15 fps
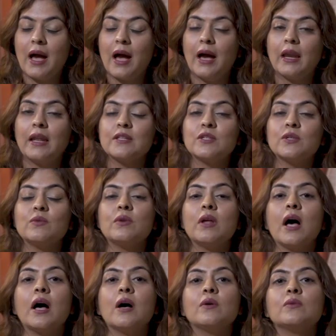And as you
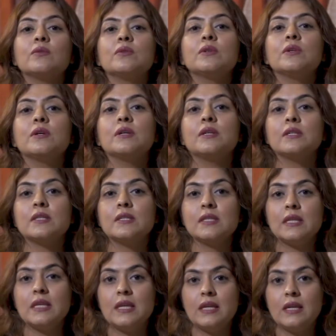now
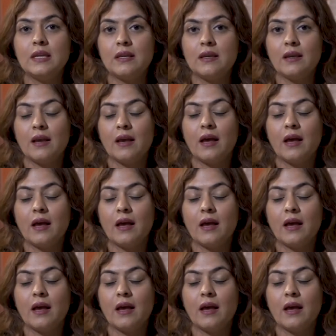see